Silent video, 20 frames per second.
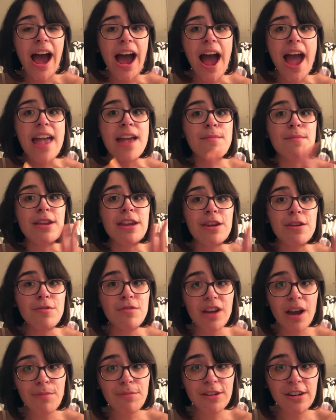I am a
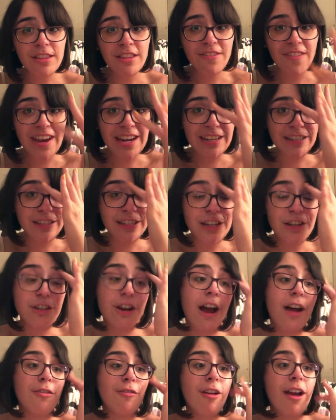newcomer to the fantasy
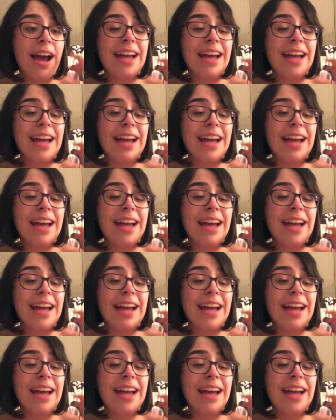genre.